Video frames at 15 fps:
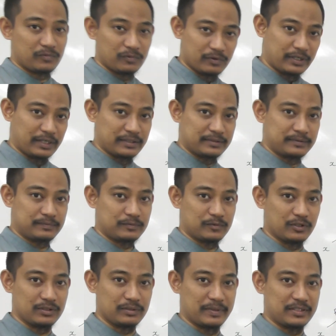
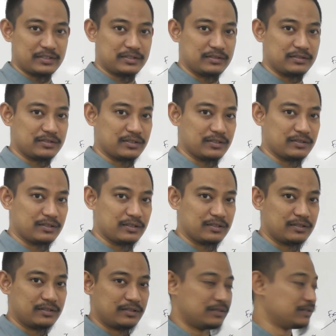Alright, all the best,
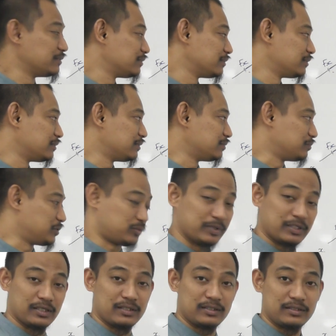inshallah.
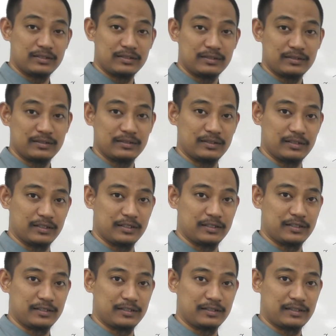Bismillah.
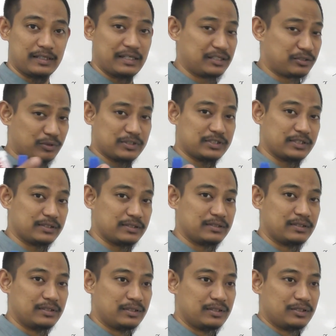And any
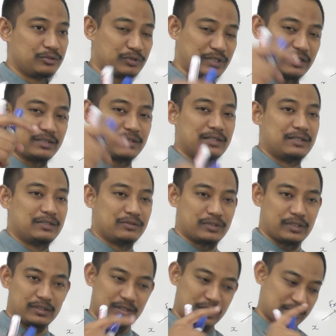question, you
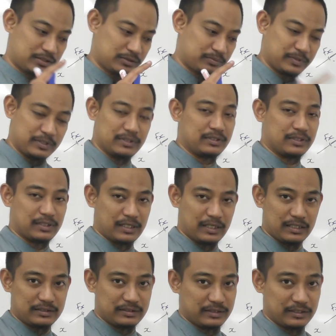can ask me in the class.